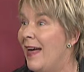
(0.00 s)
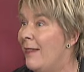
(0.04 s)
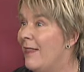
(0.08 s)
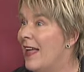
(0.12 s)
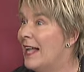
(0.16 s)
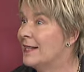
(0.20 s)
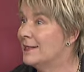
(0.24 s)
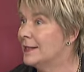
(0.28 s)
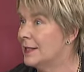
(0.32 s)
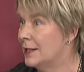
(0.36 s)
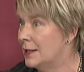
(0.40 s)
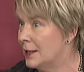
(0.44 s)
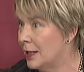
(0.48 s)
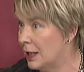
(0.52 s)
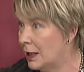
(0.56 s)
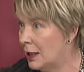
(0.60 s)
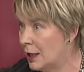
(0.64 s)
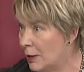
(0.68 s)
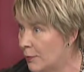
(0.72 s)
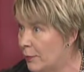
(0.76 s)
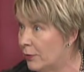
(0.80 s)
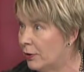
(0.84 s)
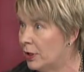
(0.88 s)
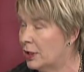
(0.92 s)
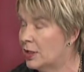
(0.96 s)
and that's a
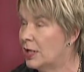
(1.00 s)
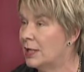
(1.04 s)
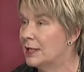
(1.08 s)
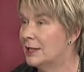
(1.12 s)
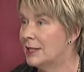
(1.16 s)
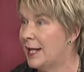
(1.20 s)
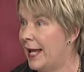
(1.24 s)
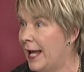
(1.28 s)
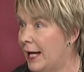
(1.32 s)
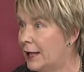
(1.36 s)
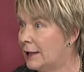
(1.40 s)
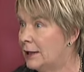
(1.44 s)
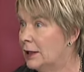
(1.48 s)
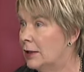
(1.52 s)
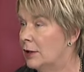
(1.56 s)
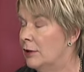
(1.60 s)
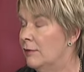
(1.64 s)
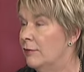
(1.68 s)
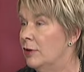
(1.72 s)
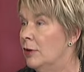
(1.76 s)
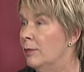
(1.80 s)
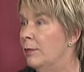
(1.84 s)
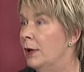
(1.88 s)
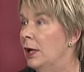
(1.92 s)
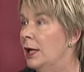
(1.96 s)
deliberate tactic
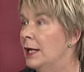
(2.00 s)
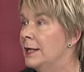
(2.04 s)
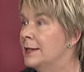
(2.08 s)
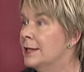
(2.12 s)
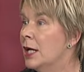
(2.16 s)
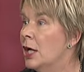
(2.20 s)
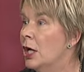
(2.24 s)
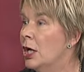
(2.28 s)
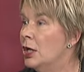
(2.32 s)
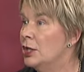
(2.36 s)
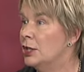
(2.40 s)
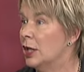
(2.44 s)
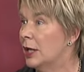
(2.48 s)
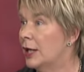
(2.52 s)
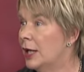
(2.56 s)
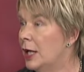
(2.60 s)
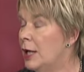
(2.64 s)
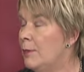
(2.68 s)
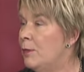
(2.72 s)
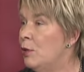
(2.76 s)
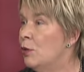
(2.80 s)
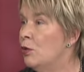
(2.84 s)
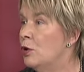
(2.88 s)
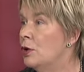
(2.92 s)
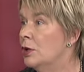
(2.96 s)
of the police to
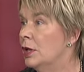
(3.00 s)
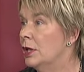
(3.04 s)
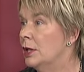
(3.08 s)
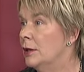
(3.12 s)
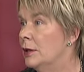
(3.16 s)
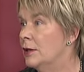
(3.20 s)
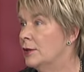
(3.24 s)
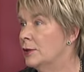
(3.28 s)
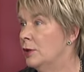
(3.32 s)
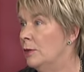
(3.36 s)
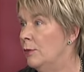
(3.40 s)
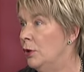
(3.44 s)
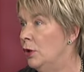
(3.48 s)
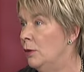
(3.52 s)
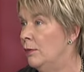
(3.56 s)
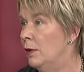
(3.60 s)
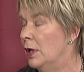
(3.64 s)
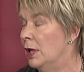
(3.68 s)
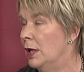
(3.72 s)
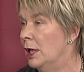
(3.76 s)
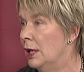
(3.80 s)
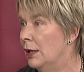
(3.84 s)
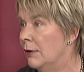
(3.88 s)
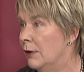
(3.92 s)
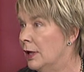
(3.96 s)
keep order in the suburban
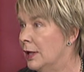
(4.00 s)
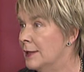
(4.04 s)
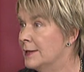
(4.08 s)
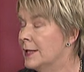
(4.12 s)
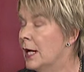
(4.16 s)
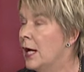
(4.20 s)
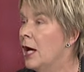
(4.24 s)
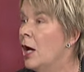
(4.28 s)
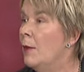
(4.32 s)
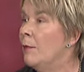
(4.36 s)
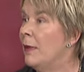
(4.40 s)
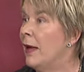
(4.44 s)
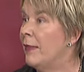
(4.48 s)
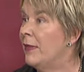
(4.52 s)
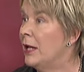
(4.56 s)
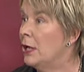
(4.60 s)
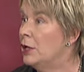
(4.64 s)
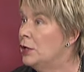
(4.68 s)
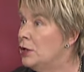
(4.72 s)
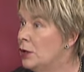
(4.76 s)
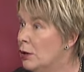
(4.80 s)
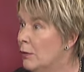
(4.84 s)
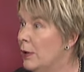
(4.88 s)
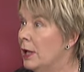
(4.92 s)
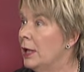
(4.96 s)
areas, but they're
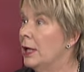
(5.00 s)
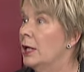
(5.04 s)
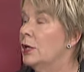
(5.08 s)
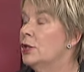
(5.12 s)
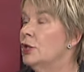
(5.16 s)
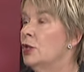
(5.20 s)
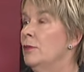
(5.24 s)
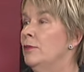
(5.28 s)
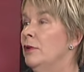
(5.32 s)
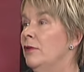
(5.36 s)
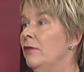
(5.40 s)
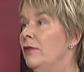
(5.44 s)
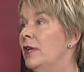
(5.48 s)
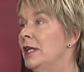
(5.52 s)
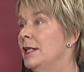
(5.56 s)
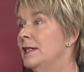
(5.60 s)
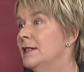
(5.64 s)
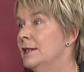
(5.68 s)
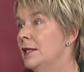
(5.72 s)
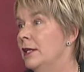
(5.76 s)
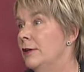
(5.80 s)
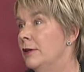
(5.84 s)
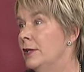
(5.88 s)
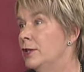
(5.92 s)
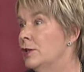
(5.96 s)
doing it to prevent
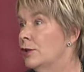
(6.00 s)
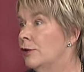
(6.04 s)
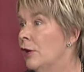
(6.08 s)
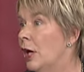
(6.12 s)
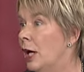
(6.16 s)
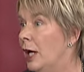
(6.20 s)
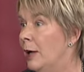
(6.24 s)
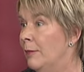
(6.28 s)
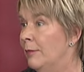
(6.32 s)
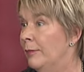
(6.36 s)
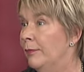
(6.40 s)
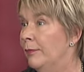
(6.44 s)
serious crime.